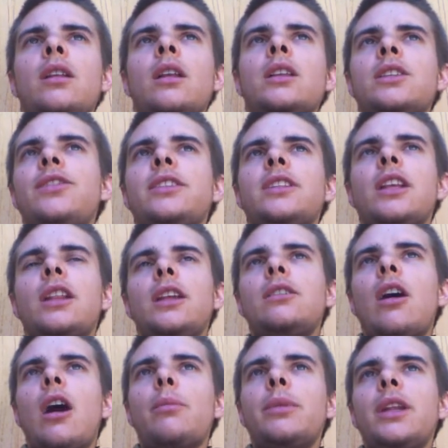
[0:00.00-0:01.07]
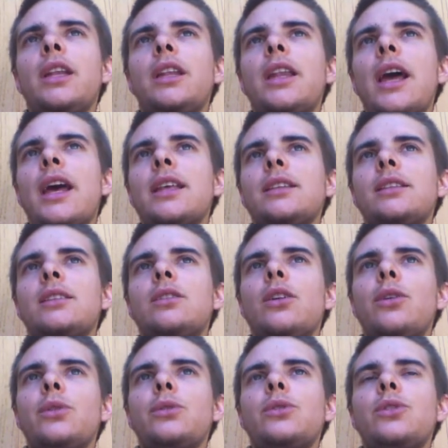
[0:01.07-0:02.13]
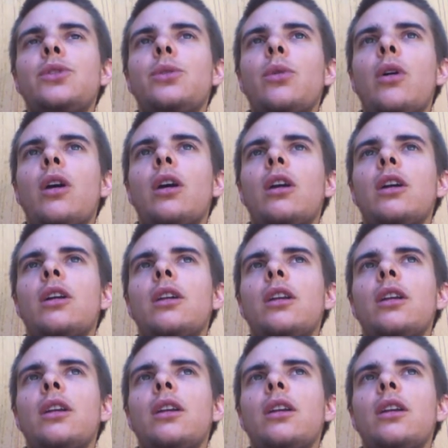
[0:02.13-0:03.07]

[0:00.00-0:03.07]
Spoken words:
as physically dominant as those who are